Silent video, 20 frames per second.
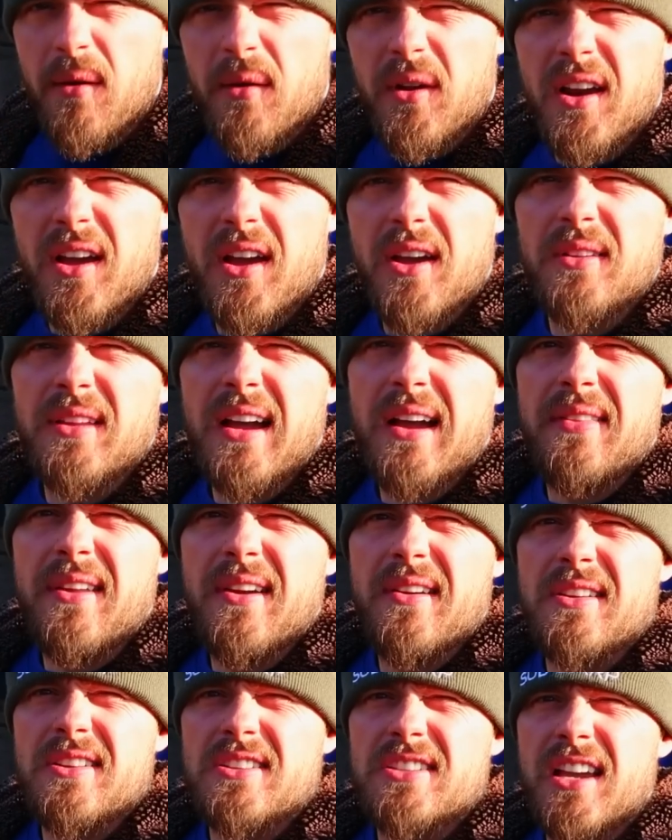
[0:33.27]
I'm gonna go down
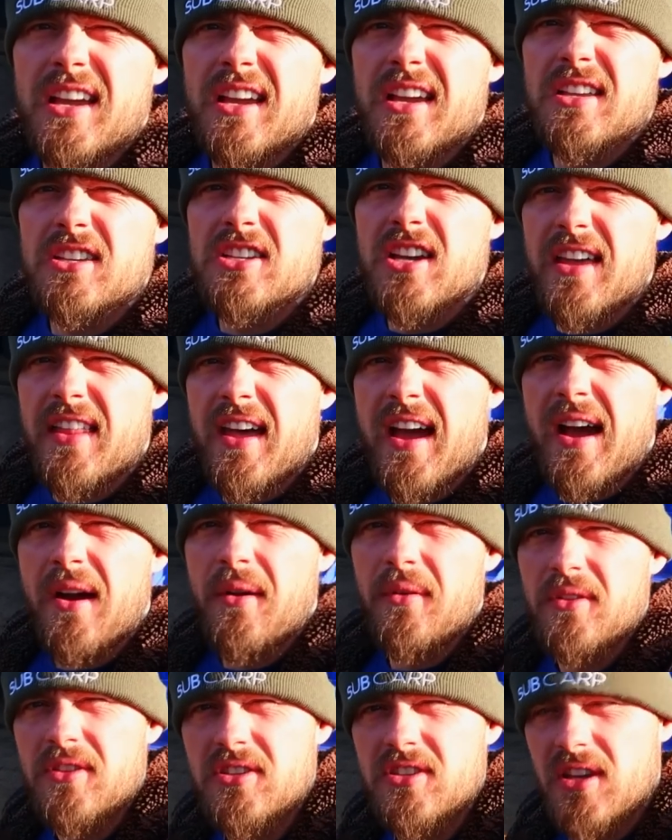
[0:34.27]
there in a second, check that out and